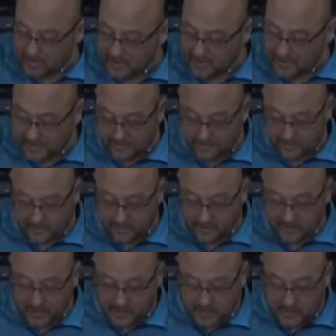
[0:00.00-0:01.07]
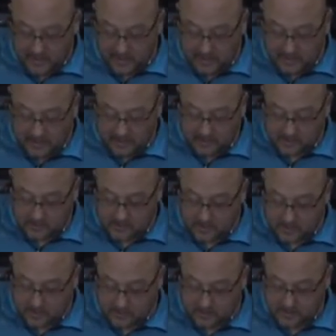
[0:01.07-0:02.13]
behind her and the
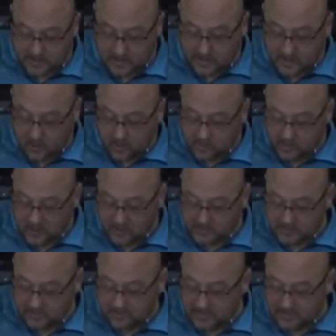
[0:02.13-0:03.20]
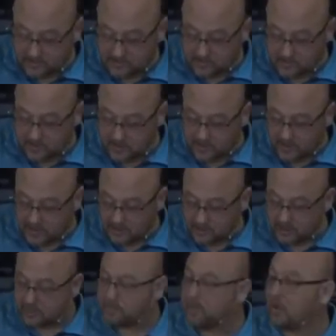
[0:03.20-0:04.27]
sons who brought the vessel to her, and
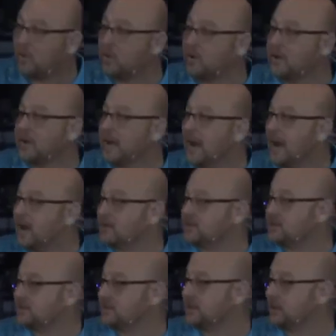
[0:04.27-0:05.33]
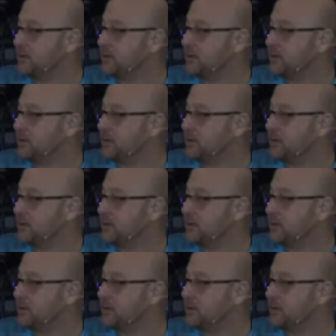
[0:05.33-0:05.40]
she poured it out.